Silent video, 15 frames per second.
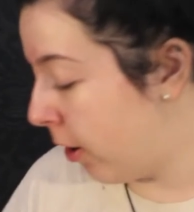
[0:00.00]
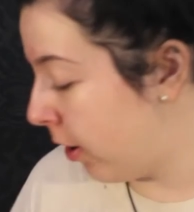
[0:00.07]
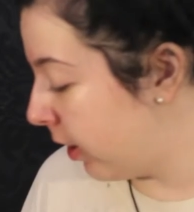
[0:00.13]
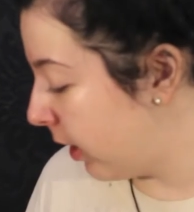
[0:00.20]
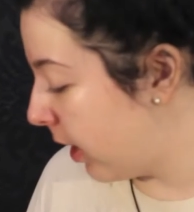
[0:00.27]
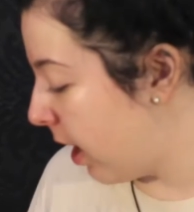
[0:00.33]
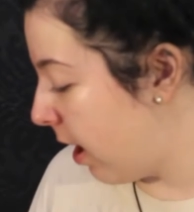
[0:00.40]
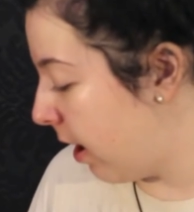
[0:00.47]

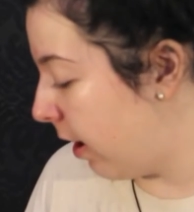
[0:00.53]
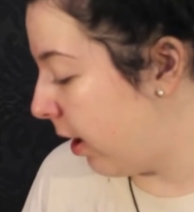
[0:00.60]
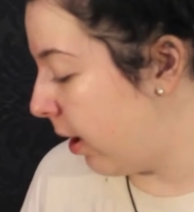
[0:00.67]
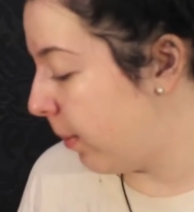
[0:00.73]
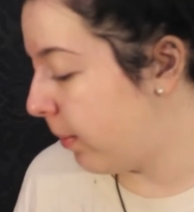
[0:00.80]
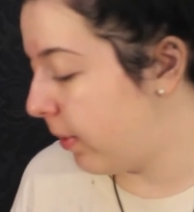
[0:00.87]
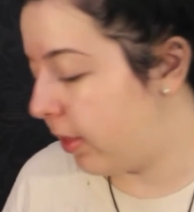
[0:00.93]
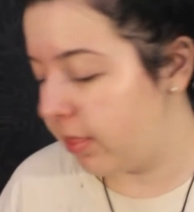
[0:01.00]
on
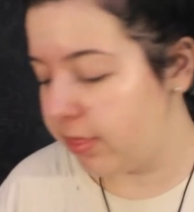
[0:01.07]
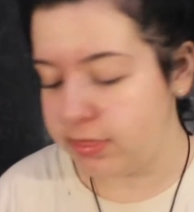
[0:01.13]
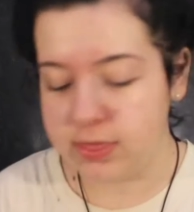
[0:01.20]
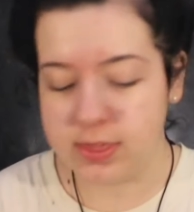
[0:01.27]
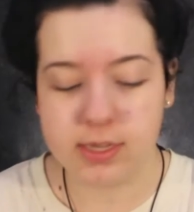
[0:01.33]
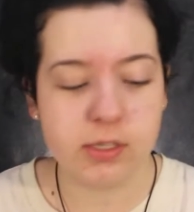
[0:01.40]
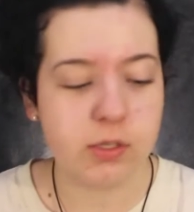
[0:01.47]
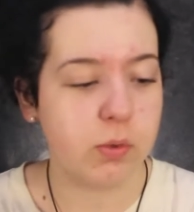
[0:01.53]

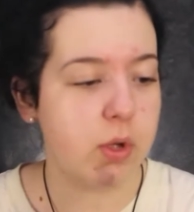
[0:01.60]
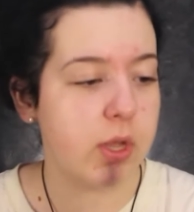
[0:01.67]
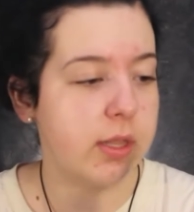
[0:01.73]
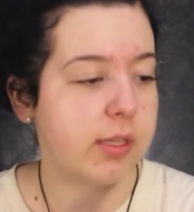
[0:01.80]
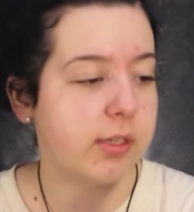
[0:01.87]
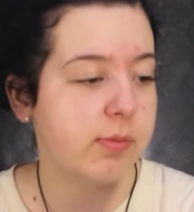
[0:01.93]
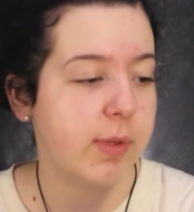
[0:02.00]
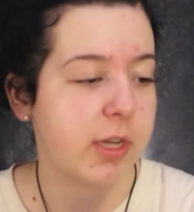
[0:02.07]
this
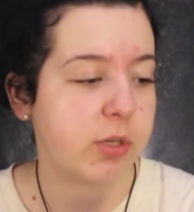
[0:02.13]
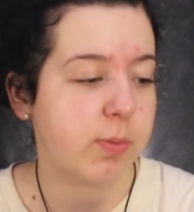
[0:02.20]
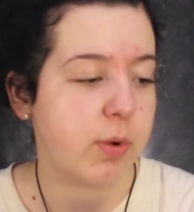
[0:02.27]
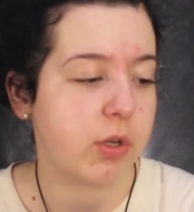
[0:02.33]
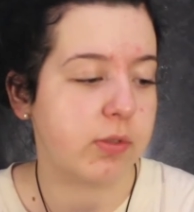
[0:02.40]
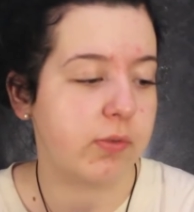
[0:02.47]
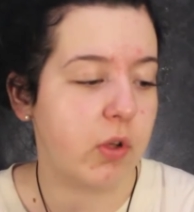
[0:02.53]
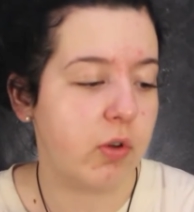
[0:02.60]
one, the
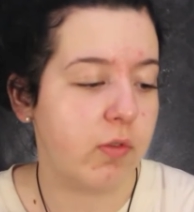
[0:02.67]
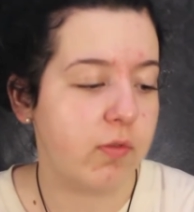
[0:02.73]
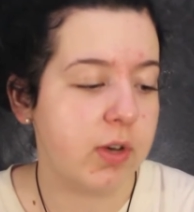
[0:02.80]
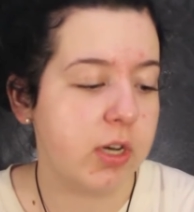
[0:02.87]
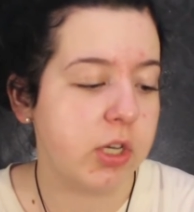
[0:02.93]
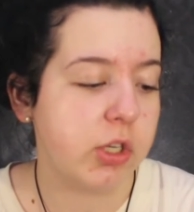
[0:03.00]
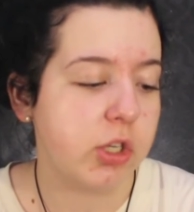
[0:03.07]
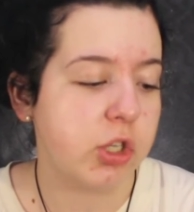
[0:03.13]
Smashbox Photo
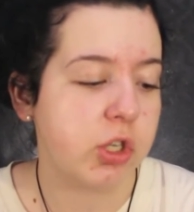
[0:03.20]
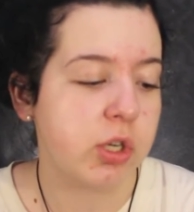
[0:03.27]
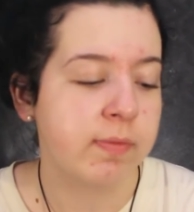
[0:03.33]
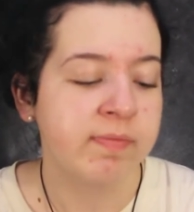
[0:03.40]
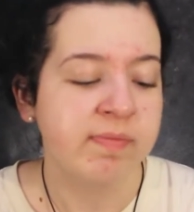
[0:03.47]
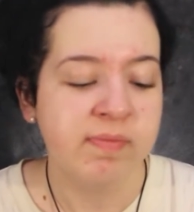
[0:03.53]
Finish.